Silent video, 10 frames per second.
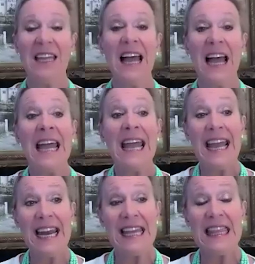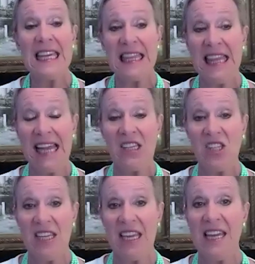Yeah. And I think that's
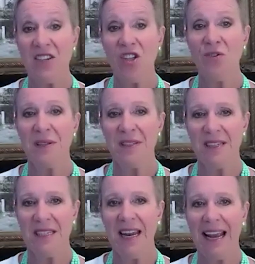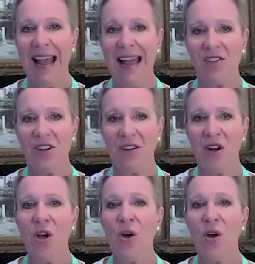the key too, is to take action.